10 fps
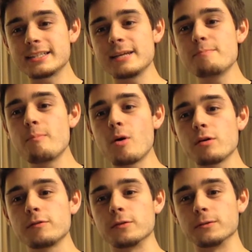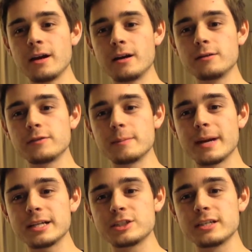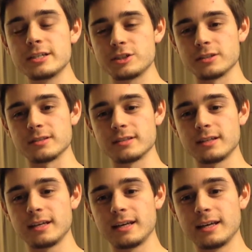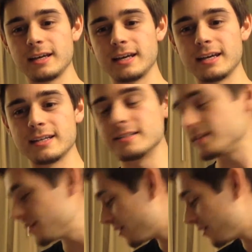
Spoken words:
a marvel of imagination. And